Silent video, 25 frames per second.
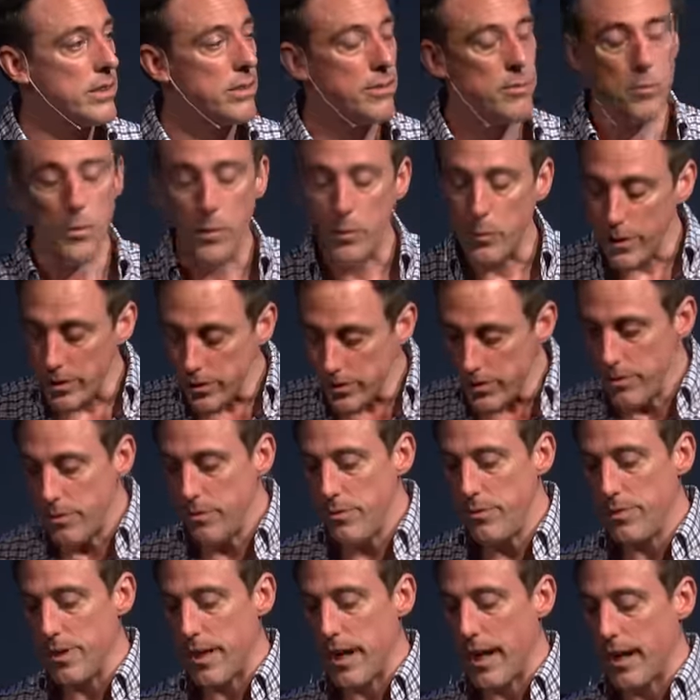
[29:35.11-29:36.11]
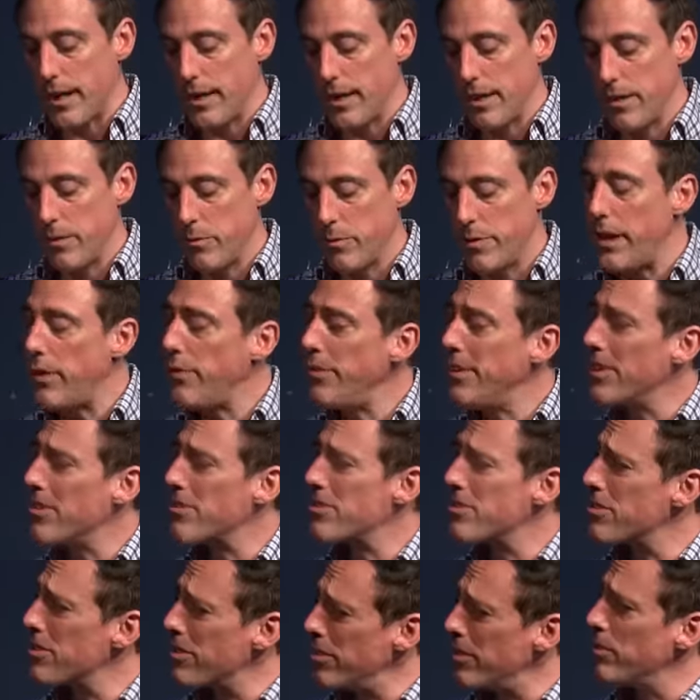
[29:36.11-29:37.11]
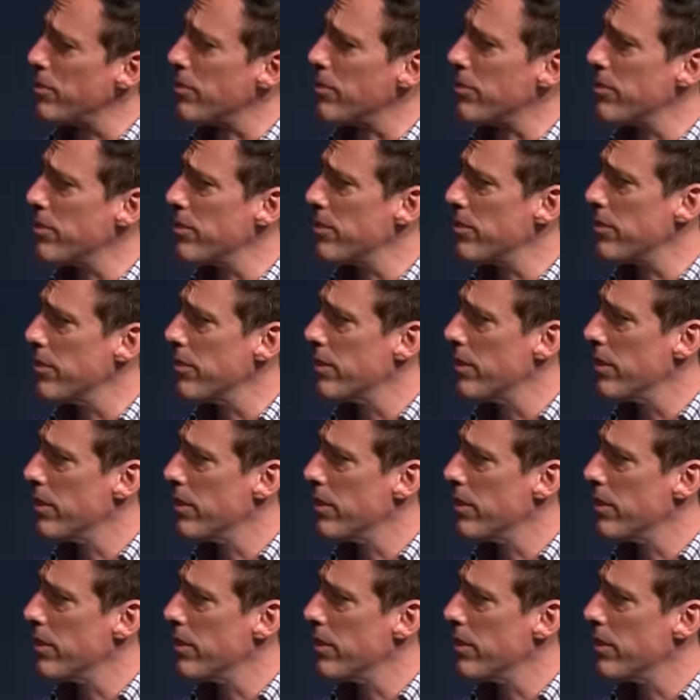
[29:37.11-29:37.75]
Will we do that without an excuse?